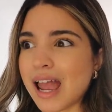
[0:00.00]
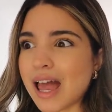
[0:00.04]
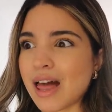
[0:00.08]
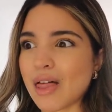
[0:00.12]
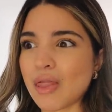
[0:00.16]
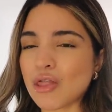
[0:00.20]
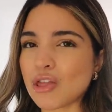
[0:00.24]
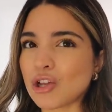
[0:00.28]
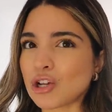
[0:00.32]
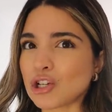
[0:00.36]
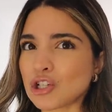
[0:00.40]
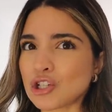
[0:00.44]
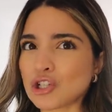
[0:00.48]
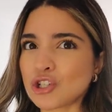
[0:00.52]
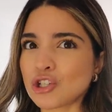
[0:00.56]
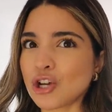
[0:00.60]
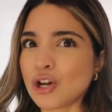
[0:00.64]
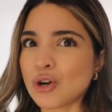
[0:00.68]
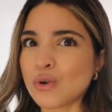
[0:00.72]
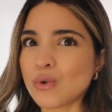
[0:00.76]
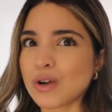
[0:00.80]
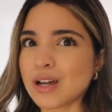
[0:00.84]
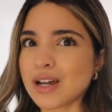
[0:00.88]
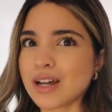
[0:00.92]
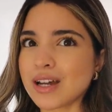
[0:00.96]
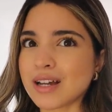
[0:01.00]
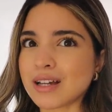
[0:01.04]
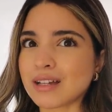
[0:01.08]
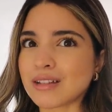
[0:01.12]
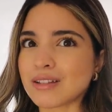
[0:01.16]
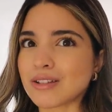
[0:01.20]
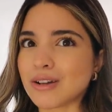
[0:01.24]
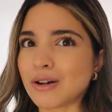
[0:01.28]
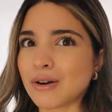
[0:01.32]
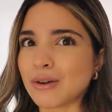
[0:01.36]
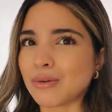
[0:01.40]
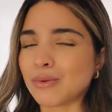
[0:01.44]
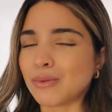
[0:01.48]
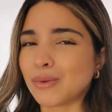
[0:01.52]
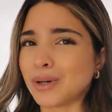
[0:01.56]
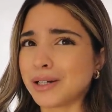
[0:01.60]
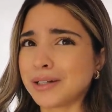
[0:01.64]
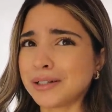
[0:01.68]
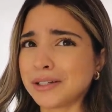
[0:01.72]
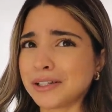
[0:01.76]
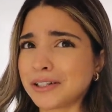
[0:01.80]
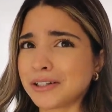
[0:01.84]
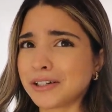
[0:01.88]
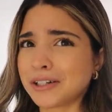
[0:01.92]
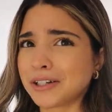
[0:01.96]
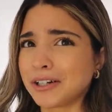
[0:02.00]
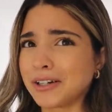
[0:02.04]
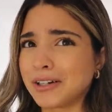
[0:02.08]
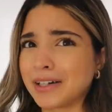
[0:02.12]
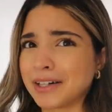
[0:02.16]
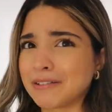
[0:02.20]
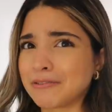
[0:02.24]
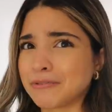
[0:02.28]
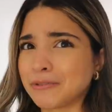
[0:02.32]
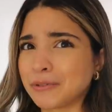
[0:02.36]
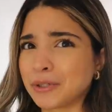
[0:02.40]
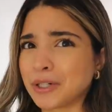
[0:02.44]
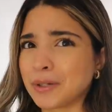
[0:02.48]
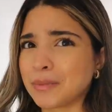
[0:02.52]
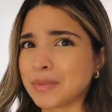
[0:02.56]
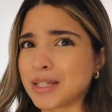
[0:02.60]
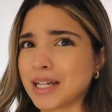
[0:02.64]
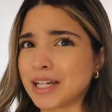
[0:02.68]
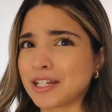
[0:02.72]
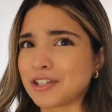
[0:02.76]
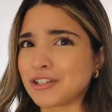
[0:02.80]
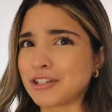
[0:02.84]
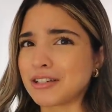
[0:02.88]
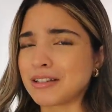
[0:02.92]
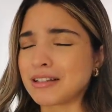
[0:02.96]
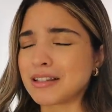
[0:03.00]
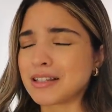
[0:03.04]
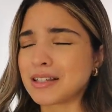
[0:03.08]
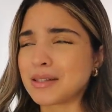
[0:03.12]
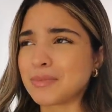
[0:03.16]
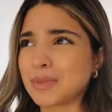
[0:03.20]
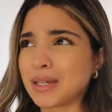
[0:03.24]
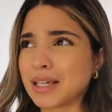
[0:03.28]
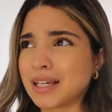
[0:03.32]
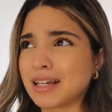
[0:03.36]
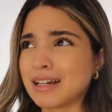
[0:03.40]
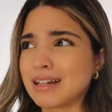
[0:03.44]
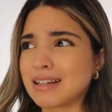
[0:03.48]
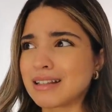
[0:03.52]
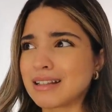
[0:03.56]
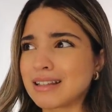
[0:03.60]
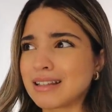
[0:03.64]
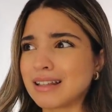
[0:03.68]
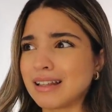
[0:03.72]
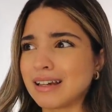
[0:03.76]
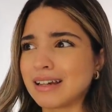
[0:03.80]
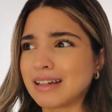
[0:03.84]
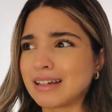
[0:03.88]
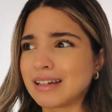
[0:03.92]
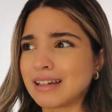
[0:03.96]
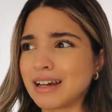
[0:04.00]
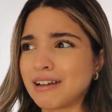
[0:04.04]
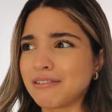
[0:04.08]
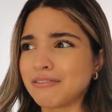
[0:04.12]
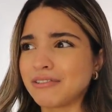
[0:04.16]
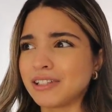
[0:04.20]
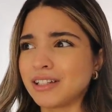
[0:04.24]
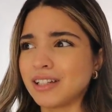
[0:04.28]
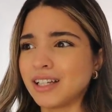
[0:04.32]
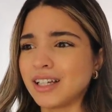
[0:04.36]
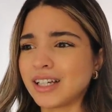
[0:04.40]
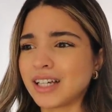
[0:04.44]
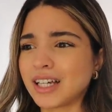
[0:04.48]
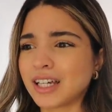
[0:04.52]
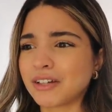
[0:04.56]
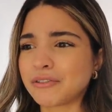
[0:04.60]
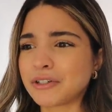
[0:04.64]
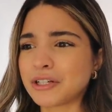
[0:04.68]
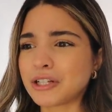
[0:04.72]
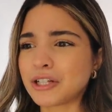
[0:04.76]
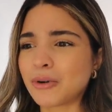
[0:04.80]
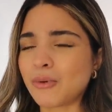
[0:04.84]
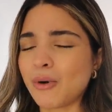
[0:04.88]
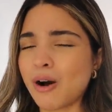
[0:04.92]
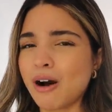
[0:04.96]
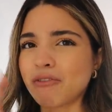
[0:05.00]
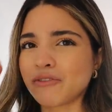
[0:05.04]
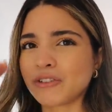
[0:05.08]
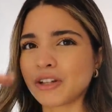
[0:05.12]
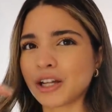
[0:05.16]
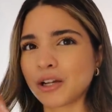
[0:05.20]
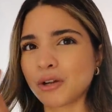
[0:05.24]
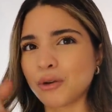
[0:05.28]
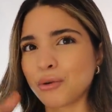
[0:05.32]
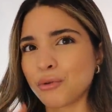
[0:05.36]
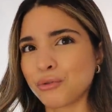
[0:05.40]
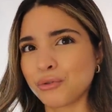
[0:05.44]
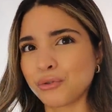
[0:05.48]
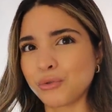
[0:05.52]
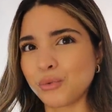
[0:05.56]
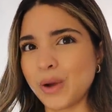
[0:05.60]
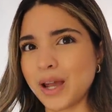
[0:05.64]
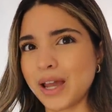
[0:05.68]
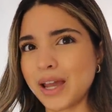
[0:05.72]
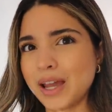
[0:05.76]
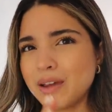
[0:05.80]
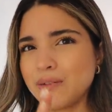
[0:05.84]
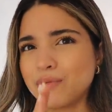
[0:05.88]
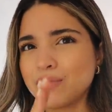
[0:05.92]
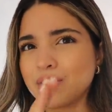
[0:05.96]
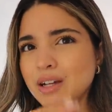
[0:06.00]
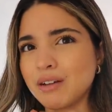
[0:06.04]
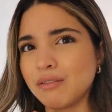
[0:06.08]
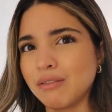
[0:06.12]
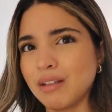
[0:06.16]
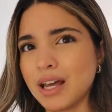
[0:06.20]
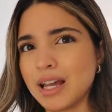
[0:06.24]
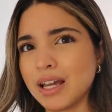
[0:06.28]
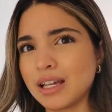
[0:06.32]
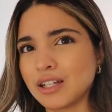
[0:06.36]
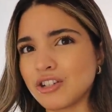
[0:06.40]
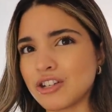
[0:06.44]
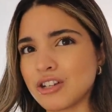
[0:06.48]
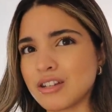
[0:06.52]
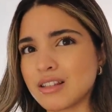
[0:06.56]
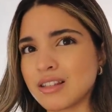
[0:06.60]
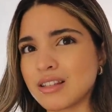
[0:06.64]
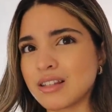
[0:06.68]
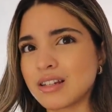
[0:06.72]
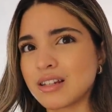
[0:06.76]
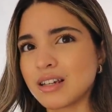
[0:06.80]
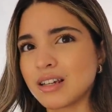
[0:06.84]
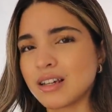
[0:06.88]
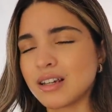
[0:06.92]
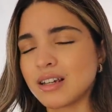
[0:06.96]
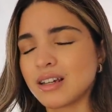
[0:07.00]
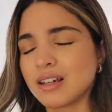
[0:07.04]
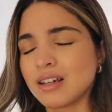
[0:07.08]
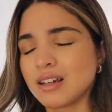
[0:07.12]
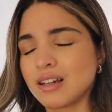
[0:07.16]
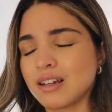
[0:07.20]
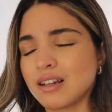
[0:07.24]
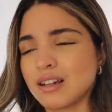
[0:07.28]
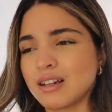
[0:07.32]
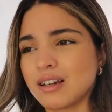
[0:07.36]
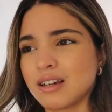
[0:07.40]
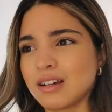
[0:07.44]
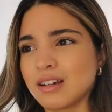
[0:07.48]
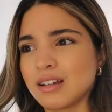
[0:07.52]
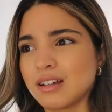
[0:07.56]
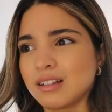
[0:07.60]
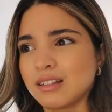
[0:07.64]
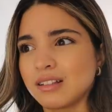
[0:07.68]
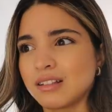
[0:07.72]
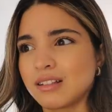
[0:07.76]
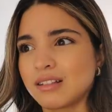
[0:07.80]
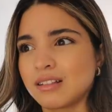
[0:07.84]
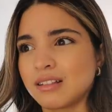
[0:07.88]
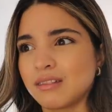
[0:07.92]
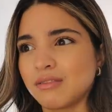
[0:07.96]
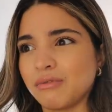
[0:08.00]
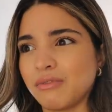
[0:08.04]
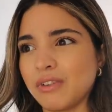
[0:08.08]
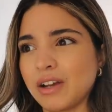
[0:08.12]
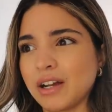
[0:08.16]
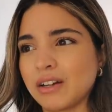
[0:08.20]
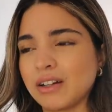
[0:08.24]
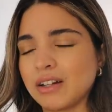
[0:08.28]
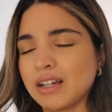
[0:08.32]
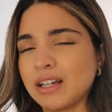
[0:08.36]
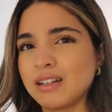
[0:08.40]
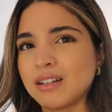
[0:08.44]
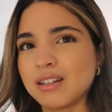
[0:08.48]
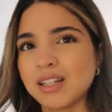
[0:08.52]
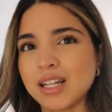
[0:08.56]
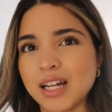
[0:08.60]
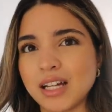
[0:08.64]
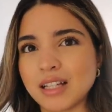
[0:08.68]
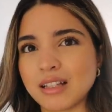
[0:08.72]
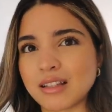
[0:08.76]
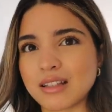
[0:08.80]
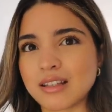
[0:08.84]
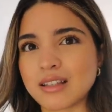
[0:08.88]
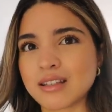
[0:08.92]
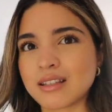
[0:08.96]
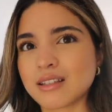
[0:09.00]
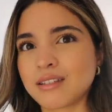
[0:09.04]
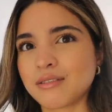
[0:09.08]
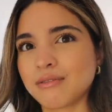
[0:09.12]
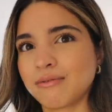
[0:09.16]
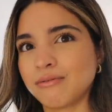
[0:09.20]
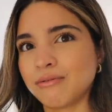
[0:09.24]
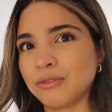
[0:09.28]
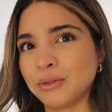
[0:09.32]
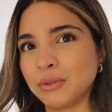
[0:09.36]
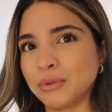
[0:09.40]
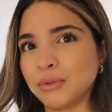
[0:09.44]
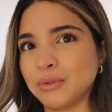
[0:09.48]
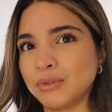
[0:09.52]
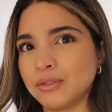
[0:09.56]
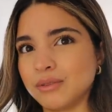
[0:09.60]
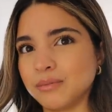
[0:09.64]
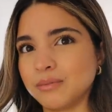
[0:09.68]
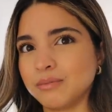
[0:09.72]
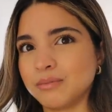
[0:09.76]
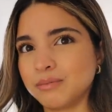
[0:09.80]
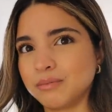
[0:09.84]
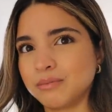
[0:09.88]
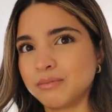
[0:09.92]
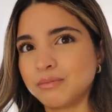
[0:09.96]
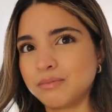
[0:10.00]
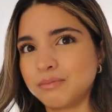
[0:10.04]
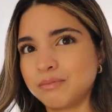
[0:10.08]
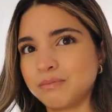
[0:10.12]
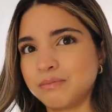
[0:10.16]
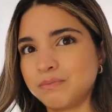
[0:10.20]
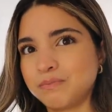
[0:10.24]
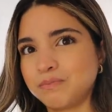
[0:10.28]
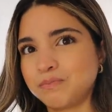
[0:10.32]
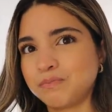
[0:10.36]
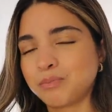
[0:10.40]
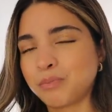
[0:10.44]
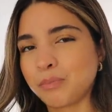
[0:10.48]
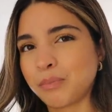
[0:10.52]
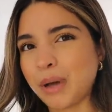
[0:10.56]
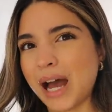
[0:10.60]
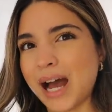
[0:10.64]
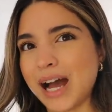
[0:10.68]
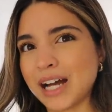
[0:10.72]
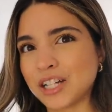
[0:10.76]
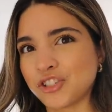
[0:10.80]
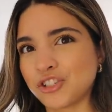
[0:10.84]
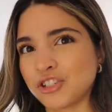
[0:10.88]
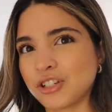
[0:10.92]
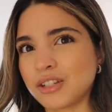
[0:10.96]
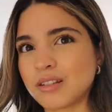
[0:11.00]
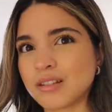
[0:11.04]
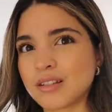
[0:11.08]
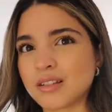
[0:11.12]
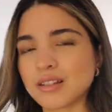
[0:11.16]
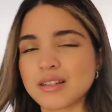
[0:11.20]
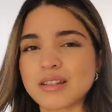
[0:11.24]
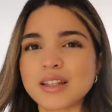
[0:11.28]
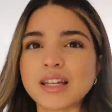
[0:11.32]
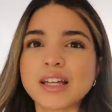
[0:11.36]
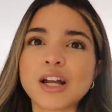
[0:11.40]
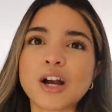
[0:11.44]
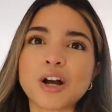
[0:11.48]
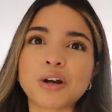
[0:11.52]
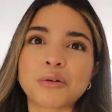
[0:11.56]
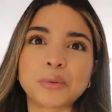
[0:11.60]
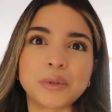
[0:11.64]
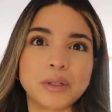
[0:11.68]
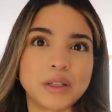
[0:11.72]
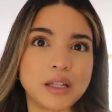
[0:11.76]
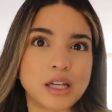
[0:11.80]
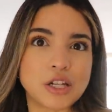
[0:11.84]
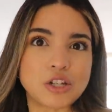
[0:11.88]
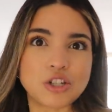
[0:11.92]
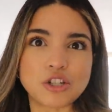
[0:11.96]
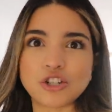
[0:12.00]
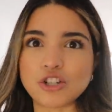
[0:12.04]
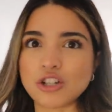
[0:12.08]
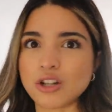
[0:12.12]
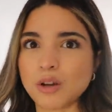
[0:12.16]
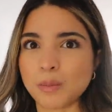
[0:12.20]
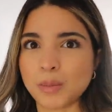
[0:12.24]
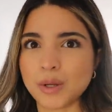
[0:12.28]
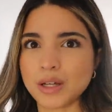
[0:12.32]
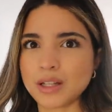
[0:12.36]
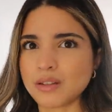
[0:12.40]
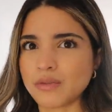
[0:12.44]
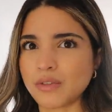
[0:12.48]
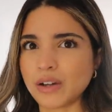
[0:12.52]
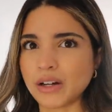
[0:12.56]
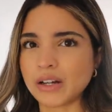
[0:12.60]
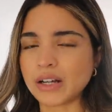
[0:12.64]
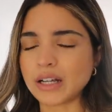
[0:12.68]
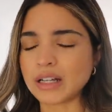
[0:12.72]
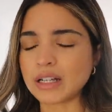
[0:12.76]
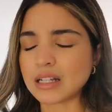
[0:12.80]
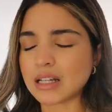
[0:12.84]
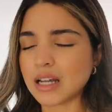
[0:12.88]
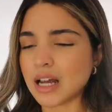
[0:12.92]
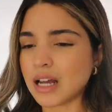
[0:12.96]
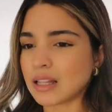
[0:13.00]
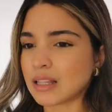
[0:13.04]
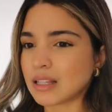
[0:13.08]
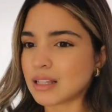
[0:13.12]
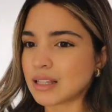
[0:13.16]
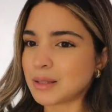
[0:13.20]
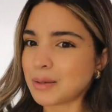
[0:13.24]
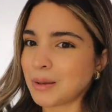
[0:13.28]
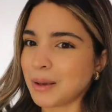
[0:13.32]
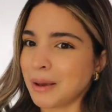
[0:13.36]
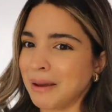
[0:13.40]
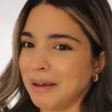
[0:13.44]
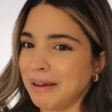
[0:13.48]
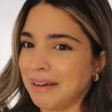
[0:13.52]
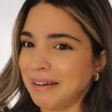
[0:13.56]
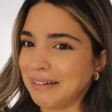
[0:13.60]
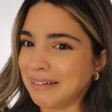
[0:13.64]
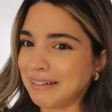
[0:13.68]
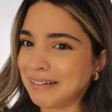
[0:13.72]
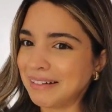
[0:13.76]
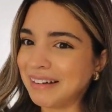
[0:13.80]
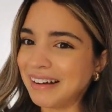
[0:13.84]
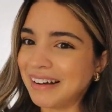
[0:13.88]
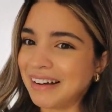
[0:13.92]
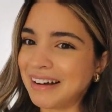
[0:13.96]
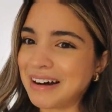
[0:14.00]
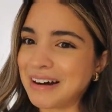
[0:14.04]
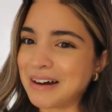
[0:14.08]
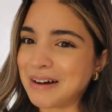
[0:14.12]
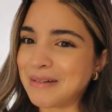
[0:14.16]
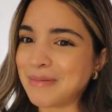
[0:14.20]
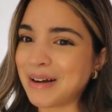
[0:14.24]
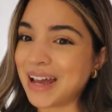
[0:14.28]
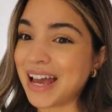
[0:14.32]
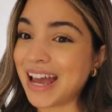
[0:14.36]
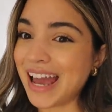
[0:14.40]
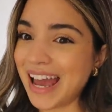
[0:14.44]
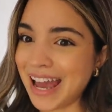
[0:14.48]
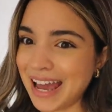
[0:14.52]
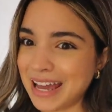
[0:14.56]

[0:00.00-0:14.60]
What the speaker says: and they're so good. So what are your current food obsessions? Because like, I feel like every so often I go through waves of like just very intense food passions. It's like our relationship gets very intense. I'm